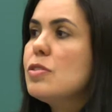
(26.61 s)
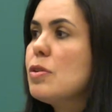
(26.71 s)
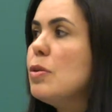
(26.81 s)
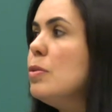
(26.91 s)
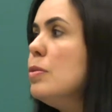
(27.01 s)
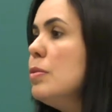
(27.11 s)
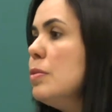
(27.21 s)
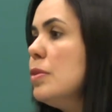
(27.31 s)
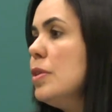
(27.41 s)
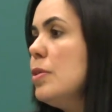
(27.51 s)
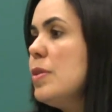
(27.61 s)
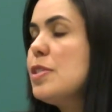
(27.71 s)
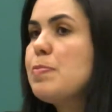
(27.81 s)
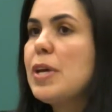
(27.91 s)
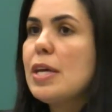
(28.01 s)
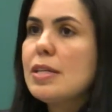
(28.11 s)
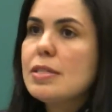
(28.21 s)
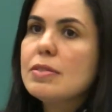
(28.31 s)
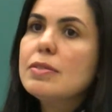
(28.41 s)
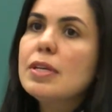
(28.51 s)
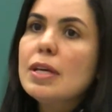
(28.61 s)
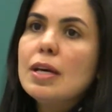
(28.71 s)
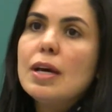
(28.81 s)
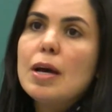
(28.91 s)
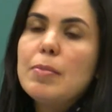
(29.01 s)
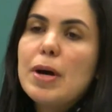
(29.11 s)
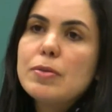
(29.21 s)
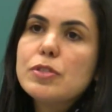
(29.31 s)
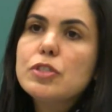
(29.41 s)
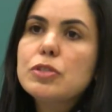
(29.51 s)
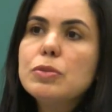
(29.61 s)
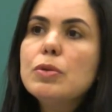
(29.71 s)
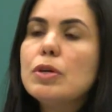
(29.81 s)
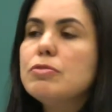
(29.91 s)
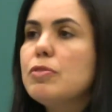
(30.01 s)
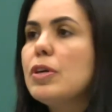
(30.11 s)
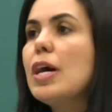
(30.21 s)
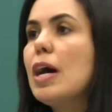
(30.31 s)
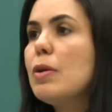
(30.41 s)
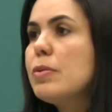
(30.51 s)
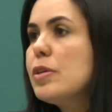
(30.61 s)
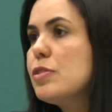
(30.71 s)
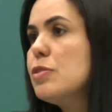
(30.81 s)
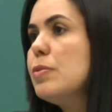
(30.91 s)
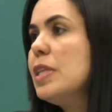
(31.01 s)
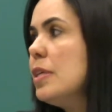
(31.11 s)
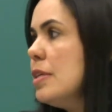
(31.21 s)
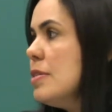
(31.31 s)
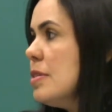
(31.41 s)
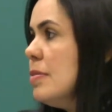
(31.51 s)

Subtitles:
So you spend about 2 or 4 hours doing it,